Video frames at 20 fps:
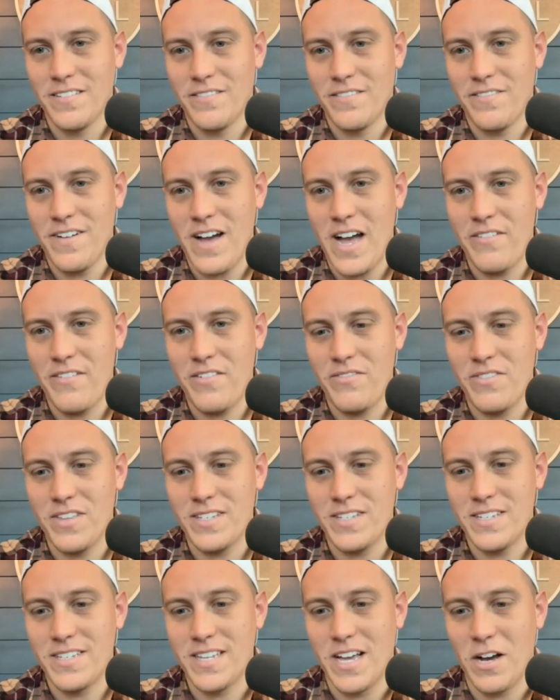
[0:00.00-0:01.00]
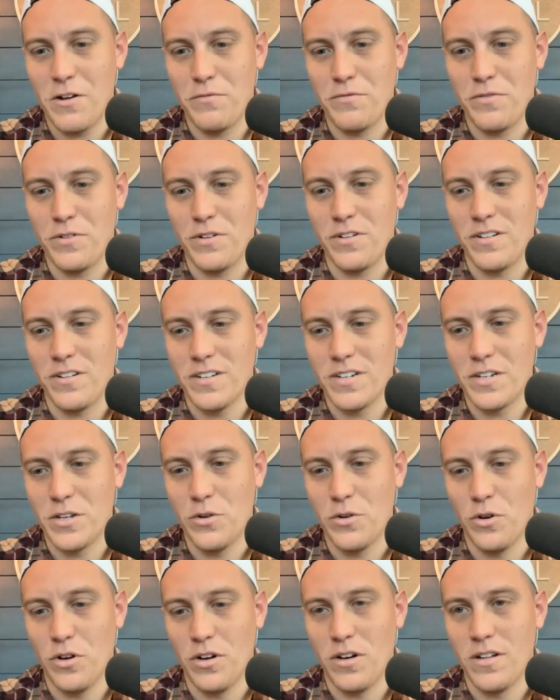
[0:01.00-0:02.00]
5 if this is helpful.
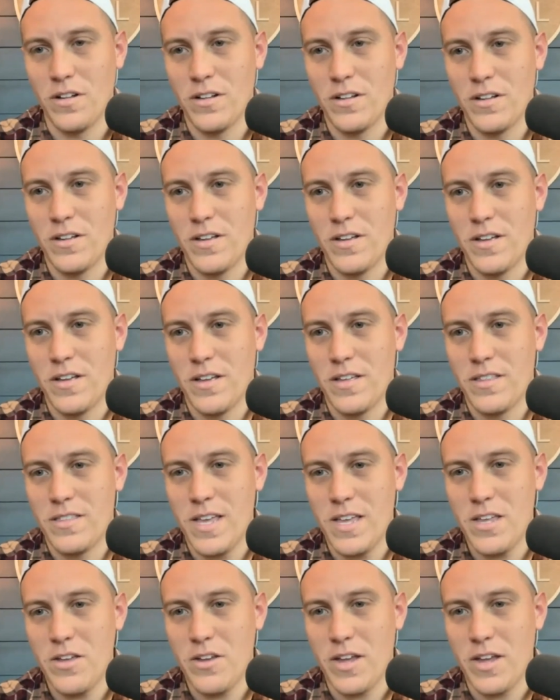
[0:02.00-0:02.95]
Cool. Thank